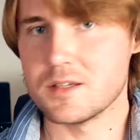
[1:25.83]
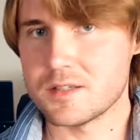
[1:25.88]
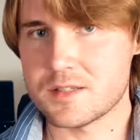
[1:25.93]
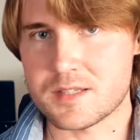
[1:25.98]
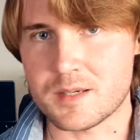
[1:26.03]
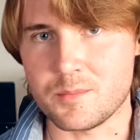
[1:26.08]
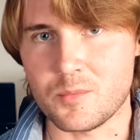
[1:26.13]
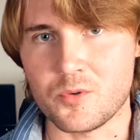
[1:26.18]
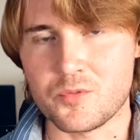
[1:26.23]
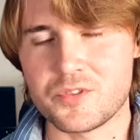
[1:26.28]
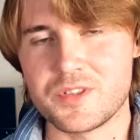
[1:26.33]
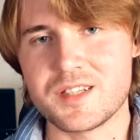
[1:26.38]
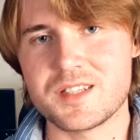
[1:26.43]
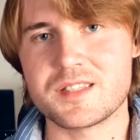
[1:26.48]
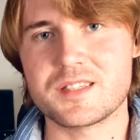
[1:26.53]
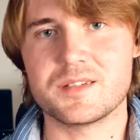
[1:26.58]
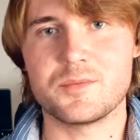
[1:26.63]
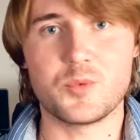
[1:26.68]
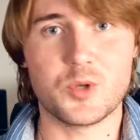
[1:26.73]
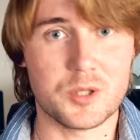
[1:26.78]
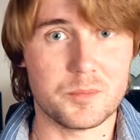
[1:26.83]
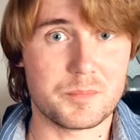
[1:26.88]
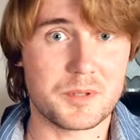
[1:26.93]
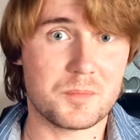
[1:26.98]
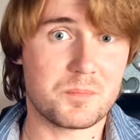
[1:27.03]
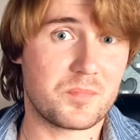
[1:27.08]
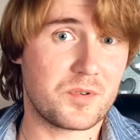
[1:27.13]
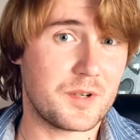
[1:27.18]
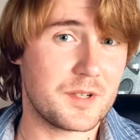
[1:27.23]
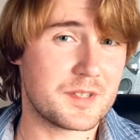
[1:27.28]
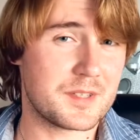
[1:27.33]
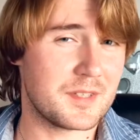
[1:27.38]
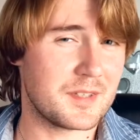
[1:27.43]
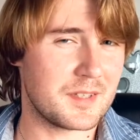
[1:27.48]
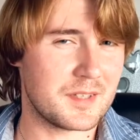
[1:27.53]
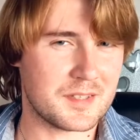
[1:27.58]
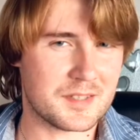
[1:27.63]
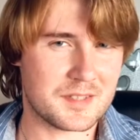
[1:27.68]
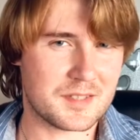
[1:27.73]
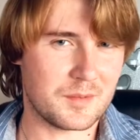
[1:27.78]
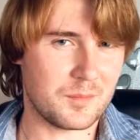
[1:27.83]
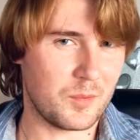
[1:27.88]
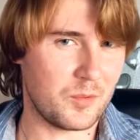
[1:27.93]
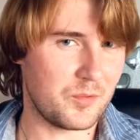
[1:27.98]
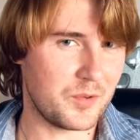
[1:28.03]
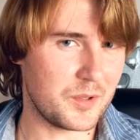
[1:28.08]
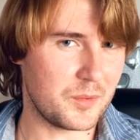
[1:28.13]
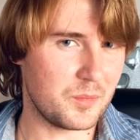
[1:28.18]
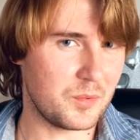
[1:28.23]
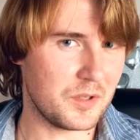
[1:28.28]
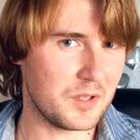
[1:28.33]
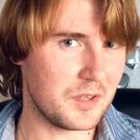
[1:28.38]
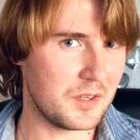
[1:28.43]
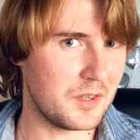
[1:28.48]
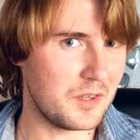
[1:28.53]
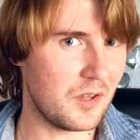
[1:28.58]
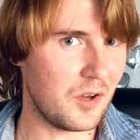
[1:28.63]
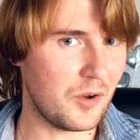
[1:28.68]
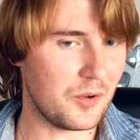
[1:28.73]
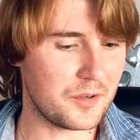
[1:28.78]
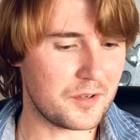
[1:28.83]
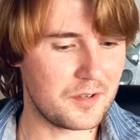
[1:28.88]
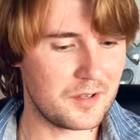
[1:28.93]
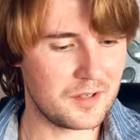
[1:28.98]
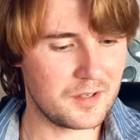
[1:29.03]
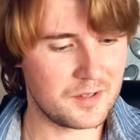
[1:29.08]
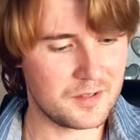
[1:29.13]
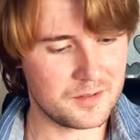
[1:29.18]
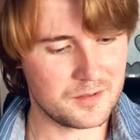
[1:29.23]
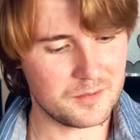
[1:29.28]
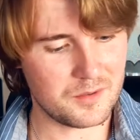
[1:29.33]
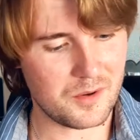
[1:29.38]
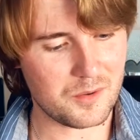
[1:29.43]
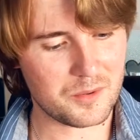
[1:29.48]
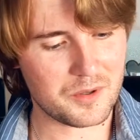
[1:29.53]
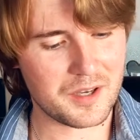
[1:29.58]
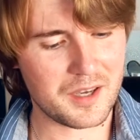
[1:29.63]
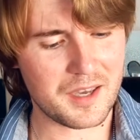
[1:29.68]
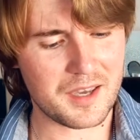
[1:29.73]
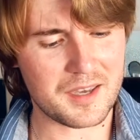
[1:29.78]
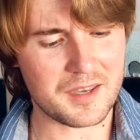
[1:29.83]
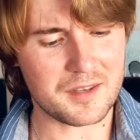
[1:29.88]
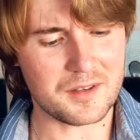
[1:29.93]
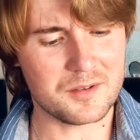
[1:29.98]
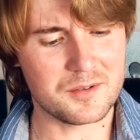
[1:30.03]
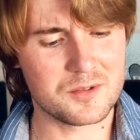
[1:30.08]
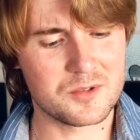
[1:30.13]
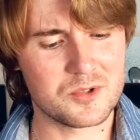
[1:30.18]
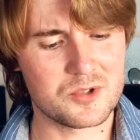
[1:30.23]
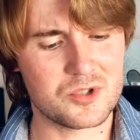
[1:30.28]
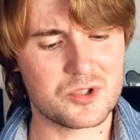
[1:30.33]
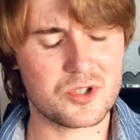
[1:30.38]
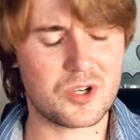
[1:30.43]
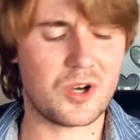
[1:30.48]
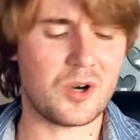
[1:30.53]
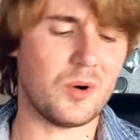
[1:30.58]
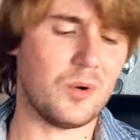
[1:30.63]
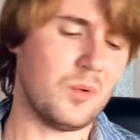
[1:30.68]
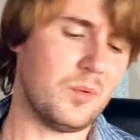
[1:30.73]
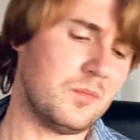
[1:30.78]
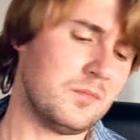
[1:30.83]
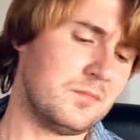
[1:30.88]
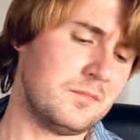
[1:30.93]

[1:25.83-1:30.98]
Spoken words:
Some of this will be present and some of it will not. Okay, so